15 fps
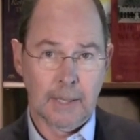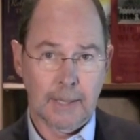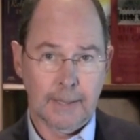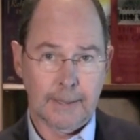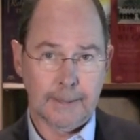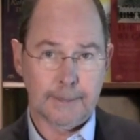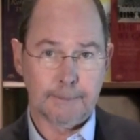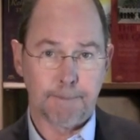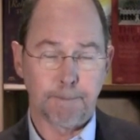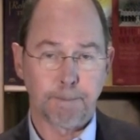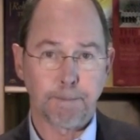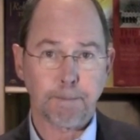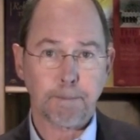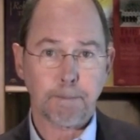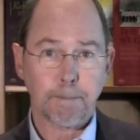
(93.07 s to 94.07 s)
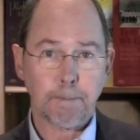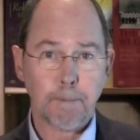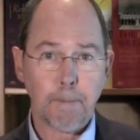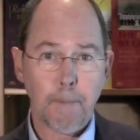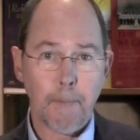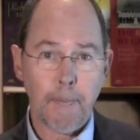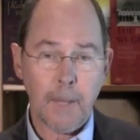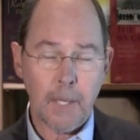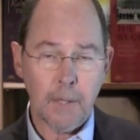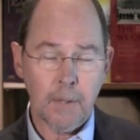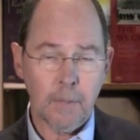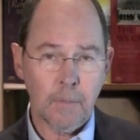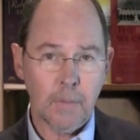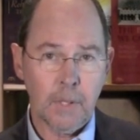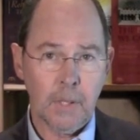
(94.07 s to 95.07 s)

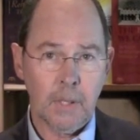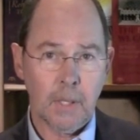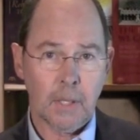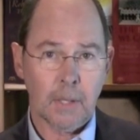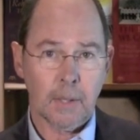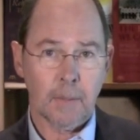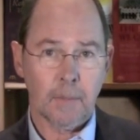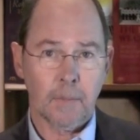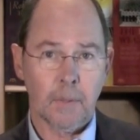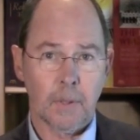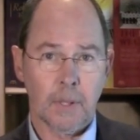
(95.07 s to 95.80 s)
The